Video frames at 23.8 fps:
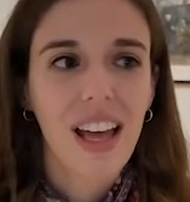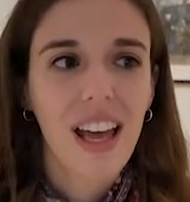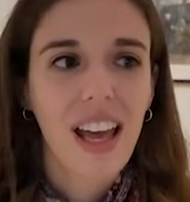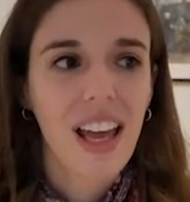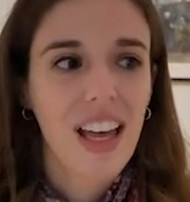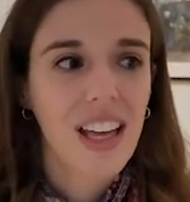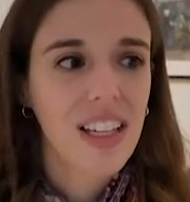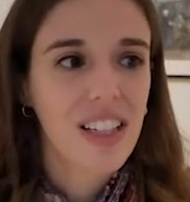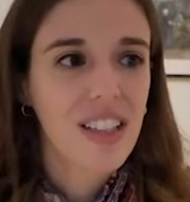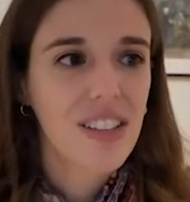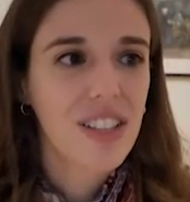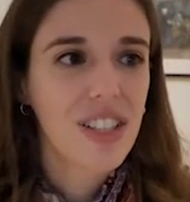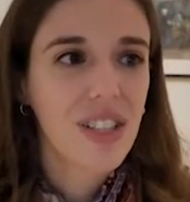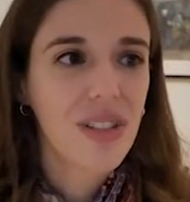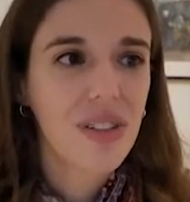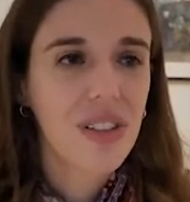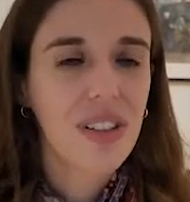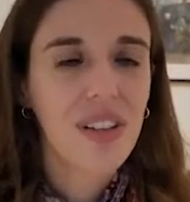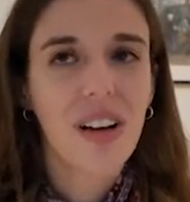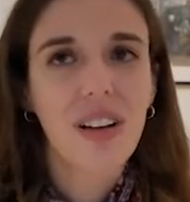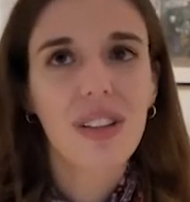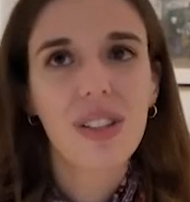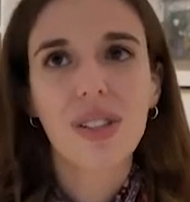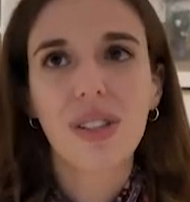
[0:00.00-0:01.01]
And you can
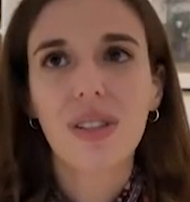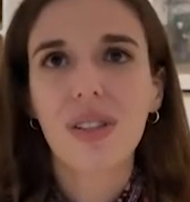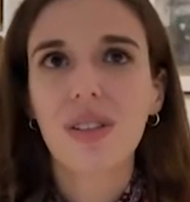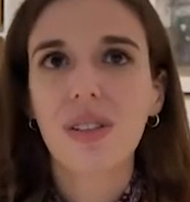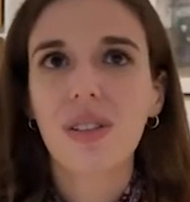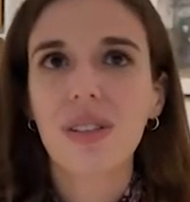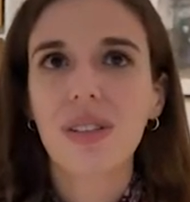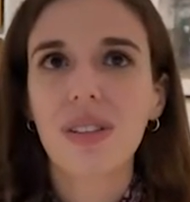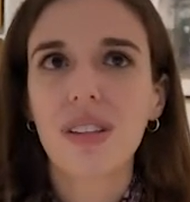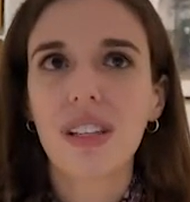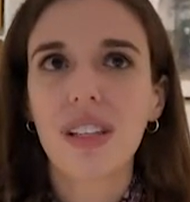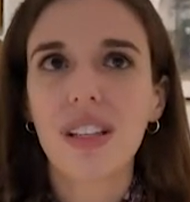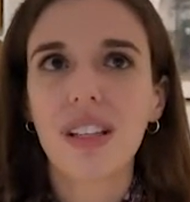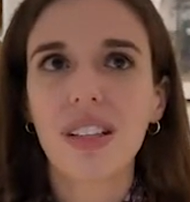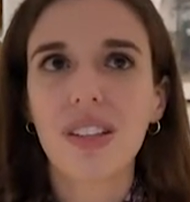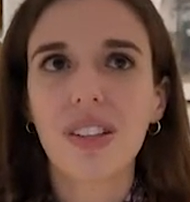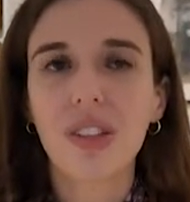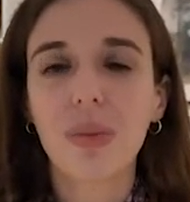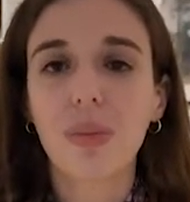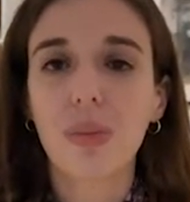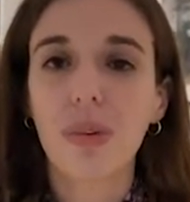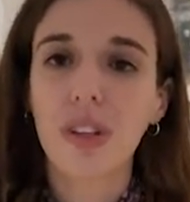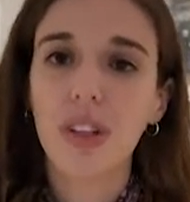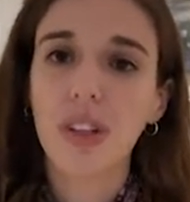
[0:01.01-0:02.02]
also think a
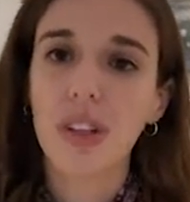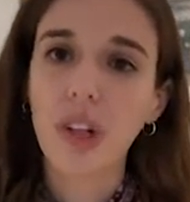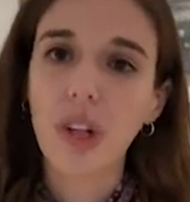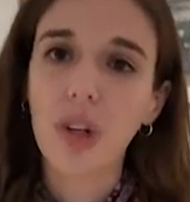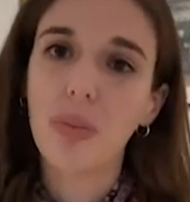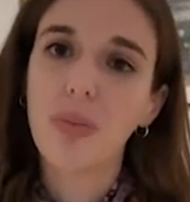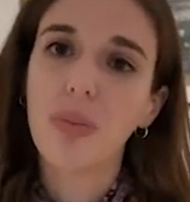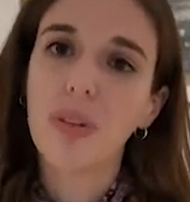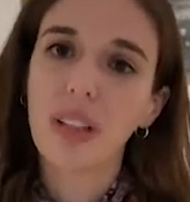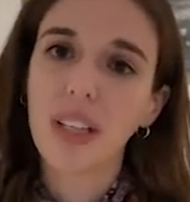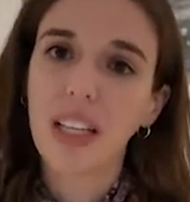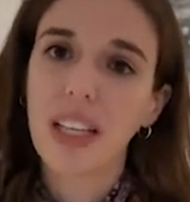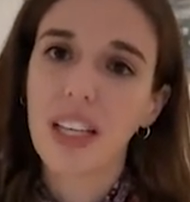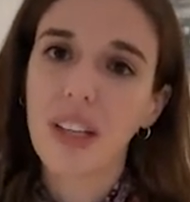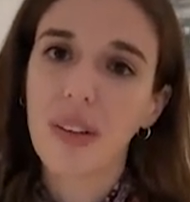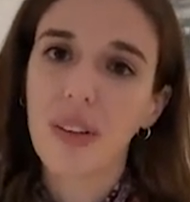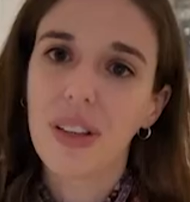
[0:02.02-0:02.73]
little more globally.